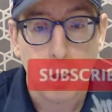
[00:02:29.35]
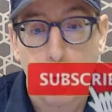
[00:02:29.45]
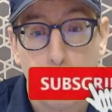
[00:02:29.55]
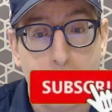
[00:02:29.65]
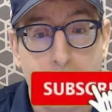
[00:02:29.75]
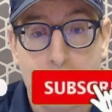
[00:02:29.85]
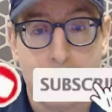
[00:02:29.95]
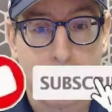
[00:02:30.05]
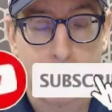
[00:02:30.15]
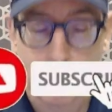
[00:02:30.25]
when the
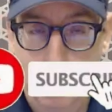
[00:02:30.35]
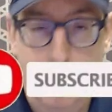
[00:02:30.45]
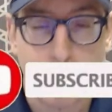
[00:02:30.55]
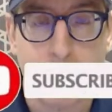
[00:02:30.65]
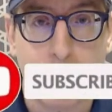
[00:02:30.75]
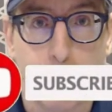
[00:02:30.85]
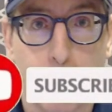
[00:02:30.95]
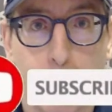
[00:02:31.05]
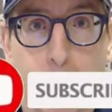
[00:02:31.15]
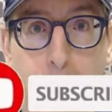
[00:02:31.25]
next available
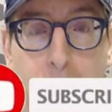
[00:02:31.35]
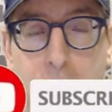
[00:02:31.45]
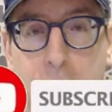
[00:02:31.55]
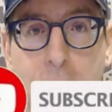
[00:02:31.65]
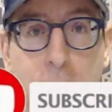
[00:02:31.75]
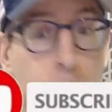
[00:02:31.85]
podcast